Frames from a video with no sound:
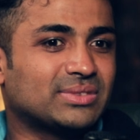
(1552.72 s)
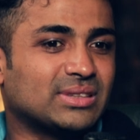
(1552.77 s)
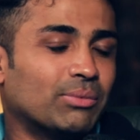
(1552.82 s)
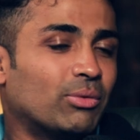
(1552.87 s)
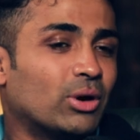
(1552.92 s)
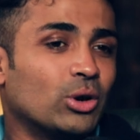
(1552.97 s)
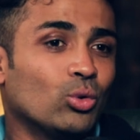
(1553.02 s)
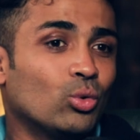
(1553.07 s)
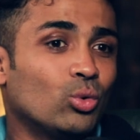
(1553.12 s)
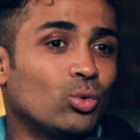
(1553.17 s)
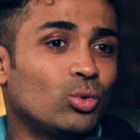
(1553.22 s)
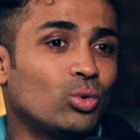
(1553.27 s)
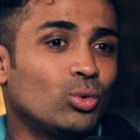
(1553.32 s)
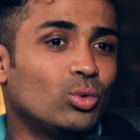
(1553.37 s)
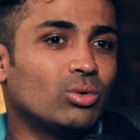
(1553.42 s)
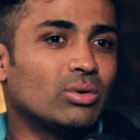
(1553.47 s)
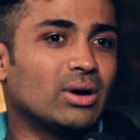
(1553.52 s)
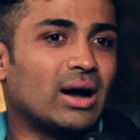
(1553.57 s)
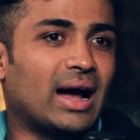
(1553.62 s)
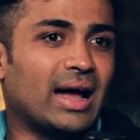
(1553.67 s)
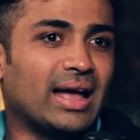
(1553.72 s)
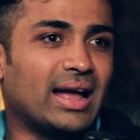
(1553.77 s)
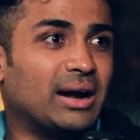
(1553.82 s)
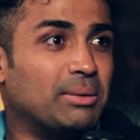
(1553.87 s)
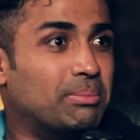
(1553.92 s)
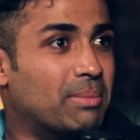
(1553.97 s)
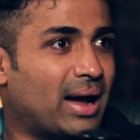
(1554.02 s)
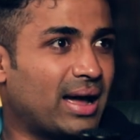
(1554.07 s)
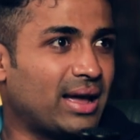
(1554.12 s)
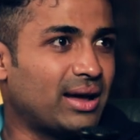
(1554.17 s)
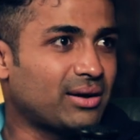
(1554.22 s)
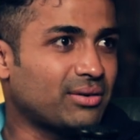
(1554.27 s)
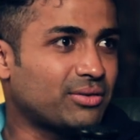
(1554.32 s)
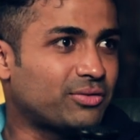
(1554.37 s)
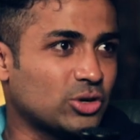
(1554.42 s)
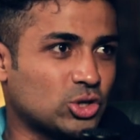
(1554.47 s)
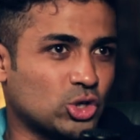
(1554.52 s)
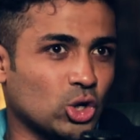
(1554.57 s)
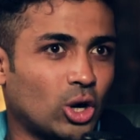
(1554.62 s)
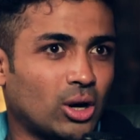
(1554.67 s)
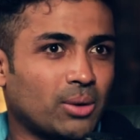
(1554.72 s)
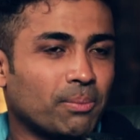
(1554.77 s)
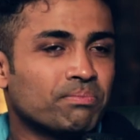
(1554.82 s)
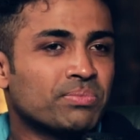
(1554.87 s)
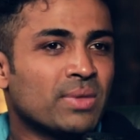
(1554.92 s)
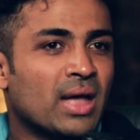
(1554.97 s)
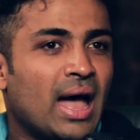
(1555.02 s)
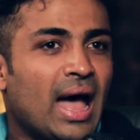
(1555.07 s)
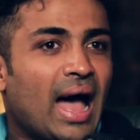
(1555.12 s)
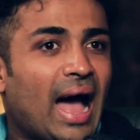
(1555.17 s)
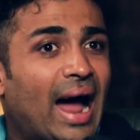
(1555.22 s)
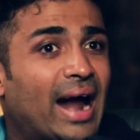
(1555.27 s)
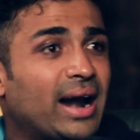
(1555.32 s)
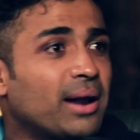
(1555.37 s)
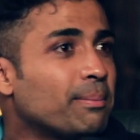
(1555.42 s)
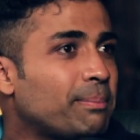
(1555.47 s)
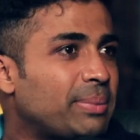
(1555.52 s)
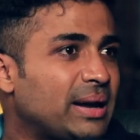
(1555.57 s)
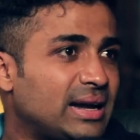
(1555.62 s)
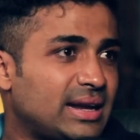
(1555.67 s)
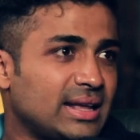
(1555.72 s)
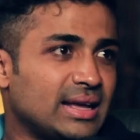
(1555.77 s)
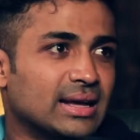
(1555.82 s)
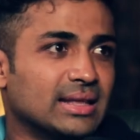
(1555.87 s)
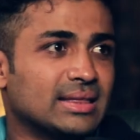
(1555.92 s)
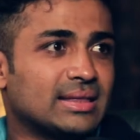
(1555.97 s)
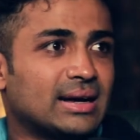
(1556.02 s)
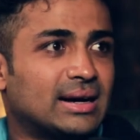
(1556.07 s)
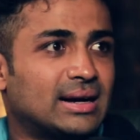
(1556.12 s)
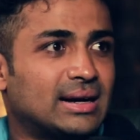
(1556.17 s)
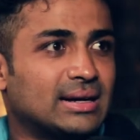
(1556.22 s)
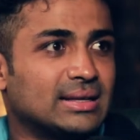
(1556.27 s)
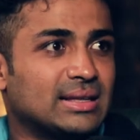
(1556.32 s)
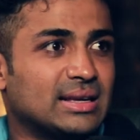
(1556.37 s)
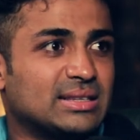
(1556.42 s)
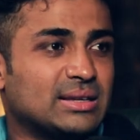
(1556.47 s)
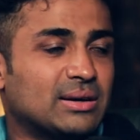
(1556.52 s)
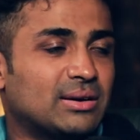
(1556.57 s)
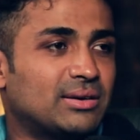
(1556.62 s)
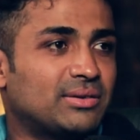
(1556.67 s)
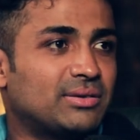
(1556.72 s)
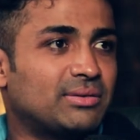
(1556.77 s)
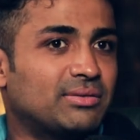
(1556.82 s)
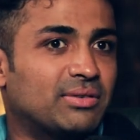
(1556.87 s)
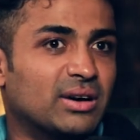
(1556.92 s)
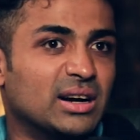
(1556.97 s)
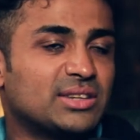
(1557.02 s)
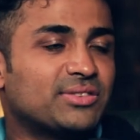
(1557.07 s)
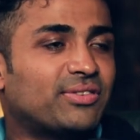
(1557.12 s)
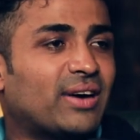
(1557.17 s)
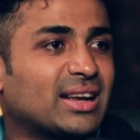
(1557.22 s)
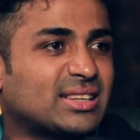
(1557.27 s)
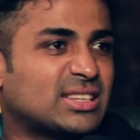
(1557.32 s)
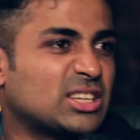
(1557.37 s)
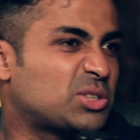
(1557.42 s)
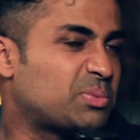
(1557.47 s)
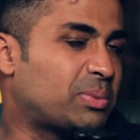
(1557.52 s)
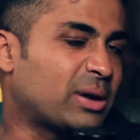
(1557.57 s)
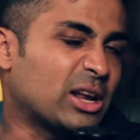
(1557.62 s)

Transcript: someone who I admire for sure. Adam Peaty anta, there's a world's fastest